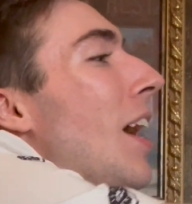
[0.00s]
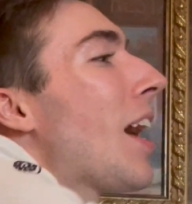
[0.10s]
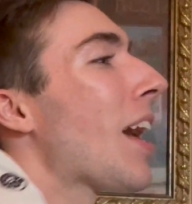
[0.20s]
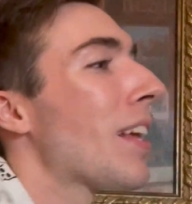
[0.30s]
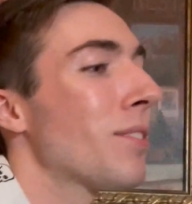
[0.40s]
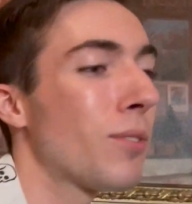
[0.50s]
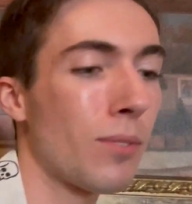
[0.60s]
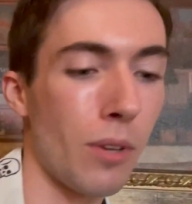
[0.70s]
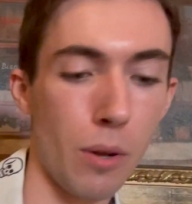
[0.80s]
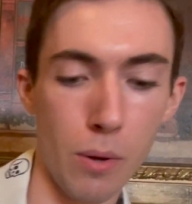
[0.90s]
And
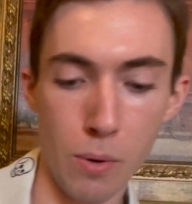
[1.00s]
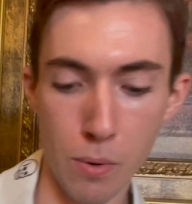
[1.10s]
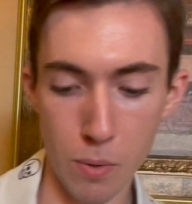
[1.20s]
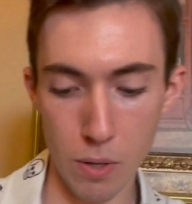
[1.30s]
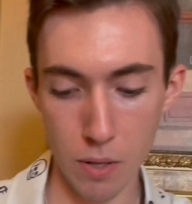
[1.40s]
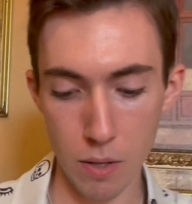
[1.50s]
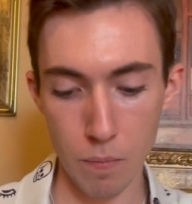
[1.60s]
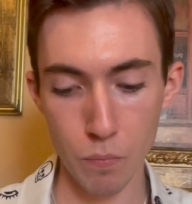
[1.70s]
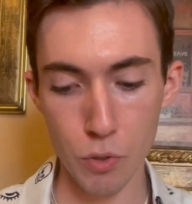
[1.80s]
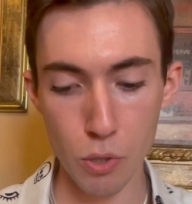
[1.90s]
so
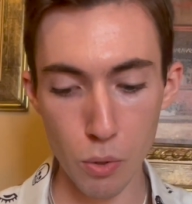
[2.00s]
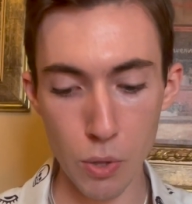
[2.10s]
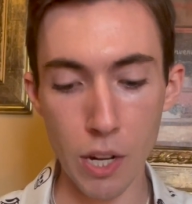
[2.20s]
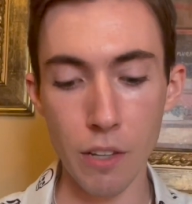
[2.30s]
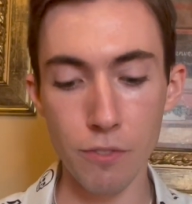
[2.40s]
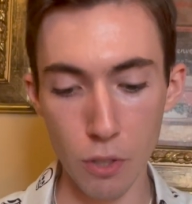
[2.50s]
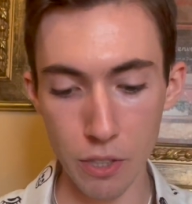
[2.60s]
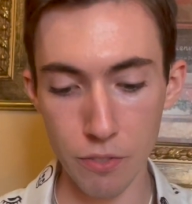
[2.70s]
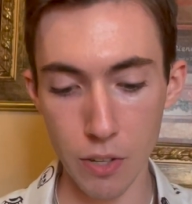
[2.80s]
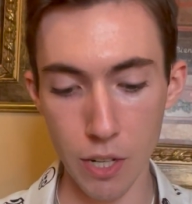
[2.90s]
2 that I
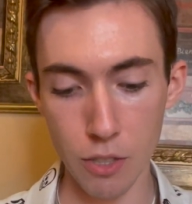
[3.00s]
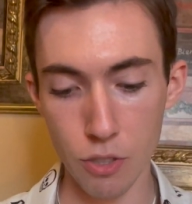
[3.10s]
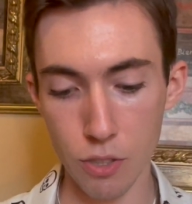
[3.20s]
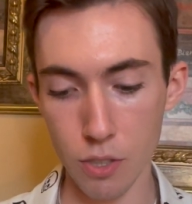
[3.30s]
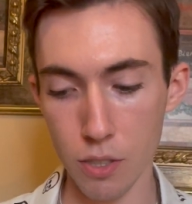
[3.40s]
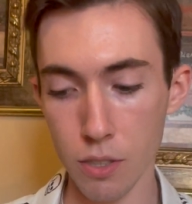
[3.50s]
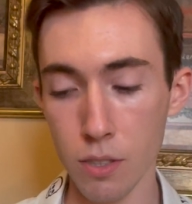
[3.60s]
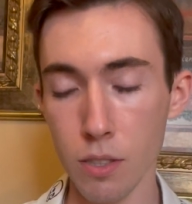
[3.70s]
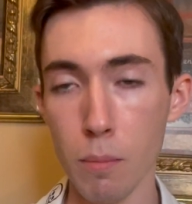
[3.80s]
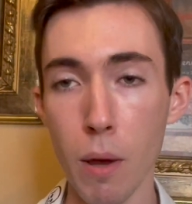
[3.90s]
fully finished
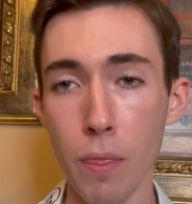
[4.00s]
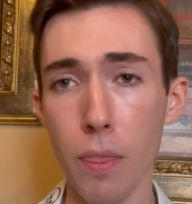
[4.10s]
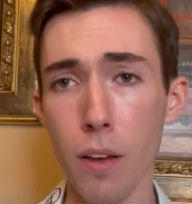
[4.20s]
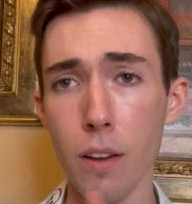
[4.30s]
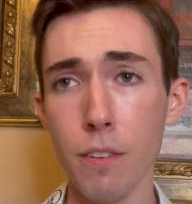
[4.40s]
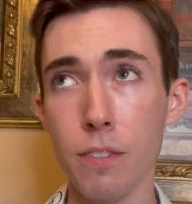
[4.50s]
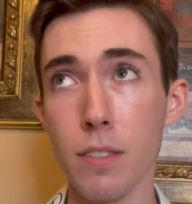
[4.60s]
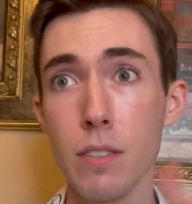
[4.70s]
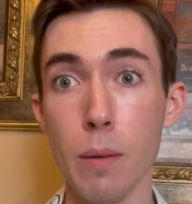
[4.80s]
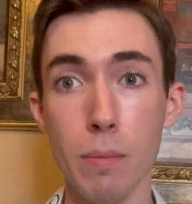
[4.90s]
in the month of
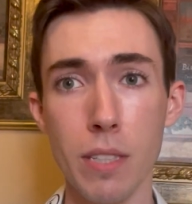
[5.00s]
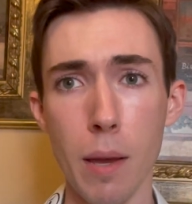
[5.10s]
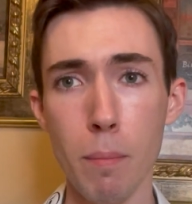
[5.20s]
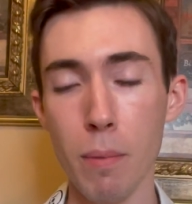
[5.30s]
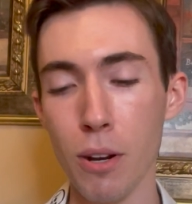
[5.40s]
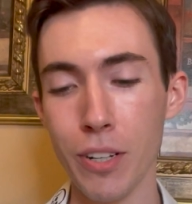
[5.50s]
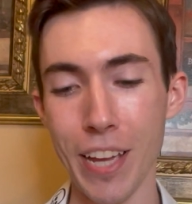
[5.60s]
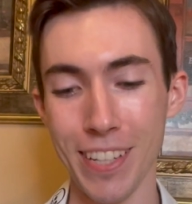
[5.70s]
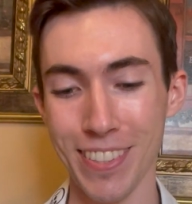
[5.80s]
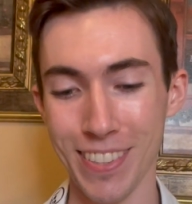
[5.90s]
September.
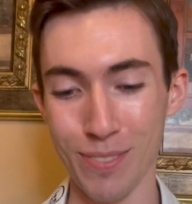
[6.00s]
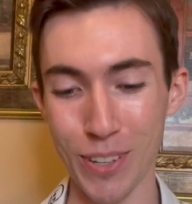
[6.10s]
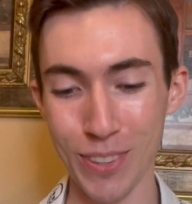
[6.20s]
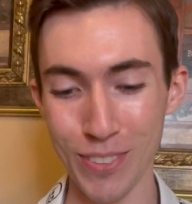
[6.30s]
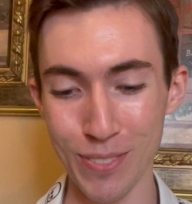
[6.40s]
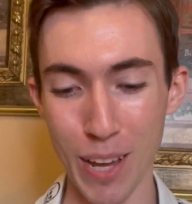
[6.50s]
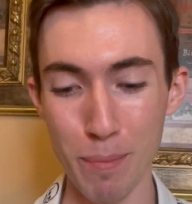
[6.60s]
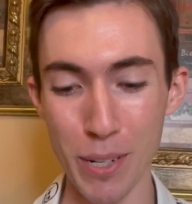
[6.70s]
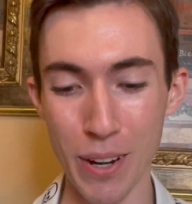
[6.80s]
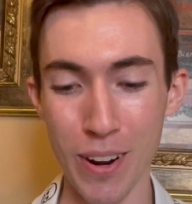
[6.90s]
Yes, the month of
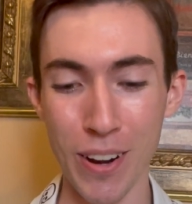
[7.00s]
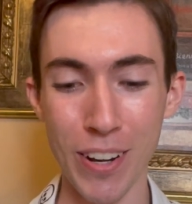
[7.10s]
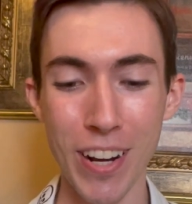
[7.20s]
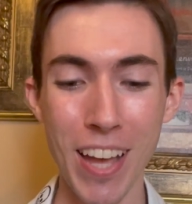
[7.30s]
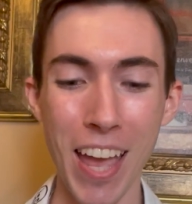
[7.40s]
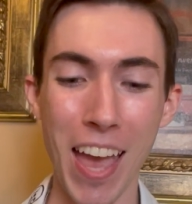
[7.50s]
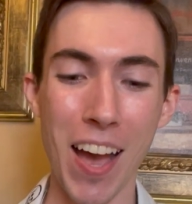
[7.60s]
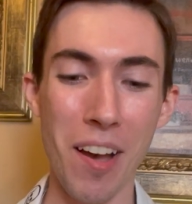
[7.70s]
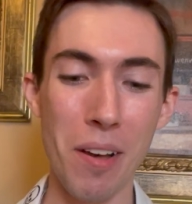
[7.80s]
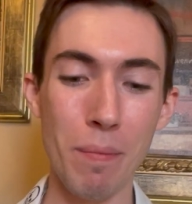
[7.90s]
September are
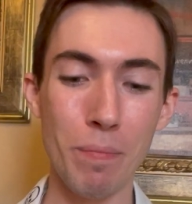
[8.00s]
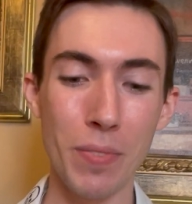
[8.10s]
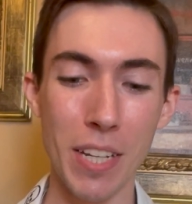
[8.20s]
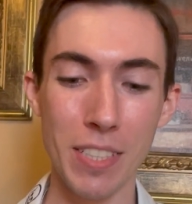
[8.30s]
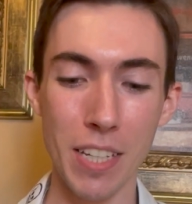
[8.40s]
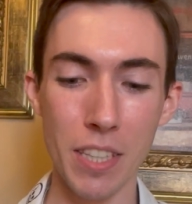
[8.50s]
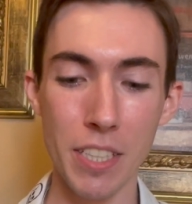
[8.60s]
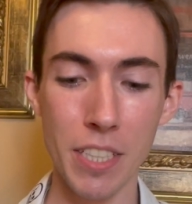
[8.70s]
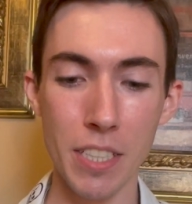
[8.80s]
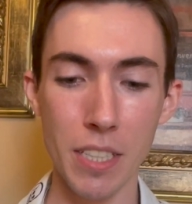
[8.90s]

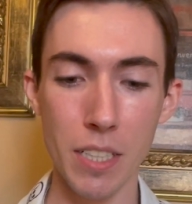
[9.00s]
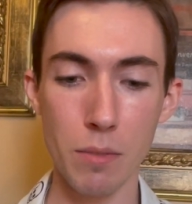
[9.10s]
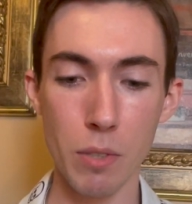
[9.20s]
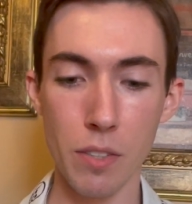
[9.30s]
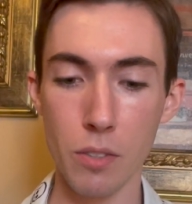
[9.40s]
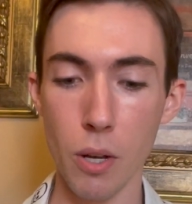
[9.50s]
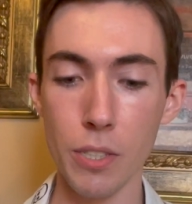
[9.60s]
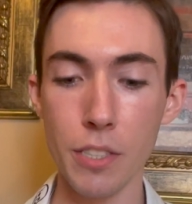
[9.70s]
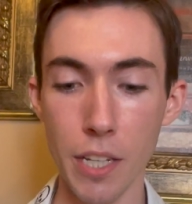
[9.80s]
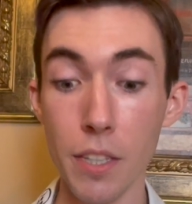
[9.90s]
this is
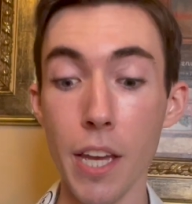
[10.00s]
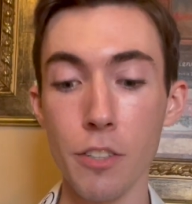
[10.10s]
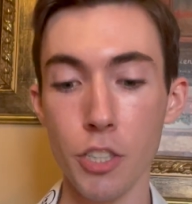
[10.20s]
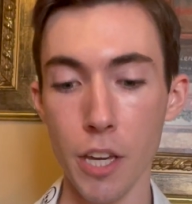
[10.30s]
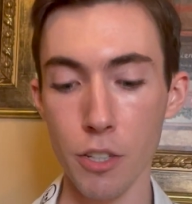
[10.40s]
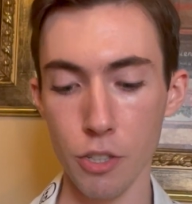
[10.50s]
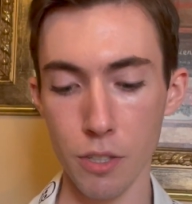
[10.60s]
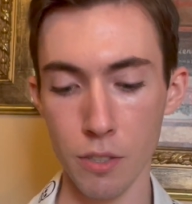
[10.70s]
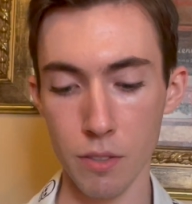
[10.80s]
called A Deadly Education.